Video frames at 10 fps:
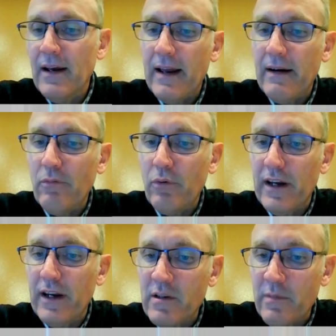and with
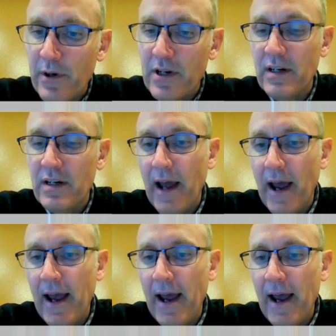the explicit
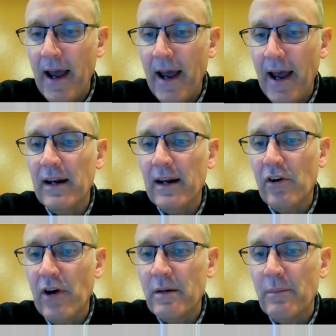aim of getting
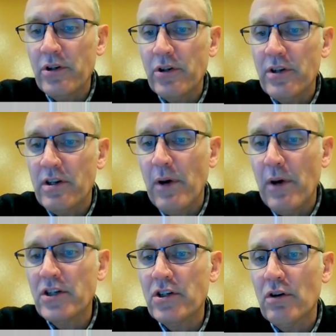greater
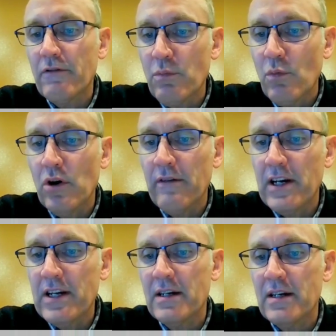participation of small
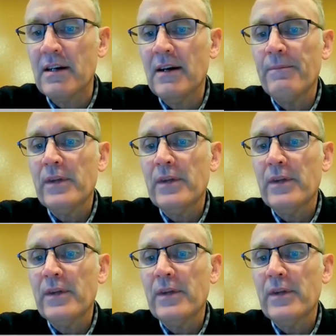investors